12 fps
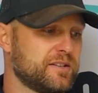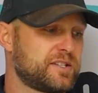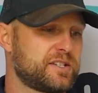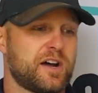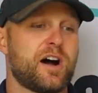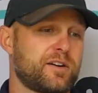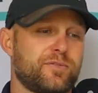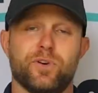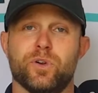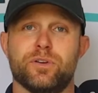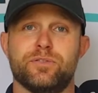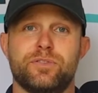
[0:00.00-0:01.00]
stocked
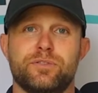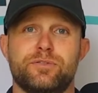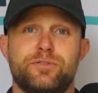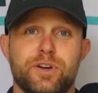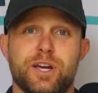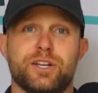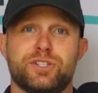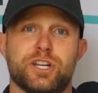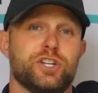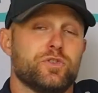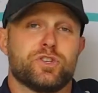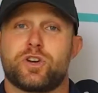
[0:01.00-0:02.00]
full of fish and
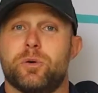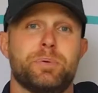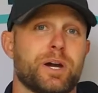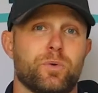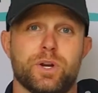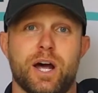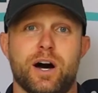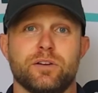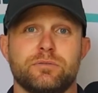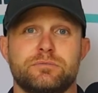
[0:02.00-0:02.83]
you just go pick one out?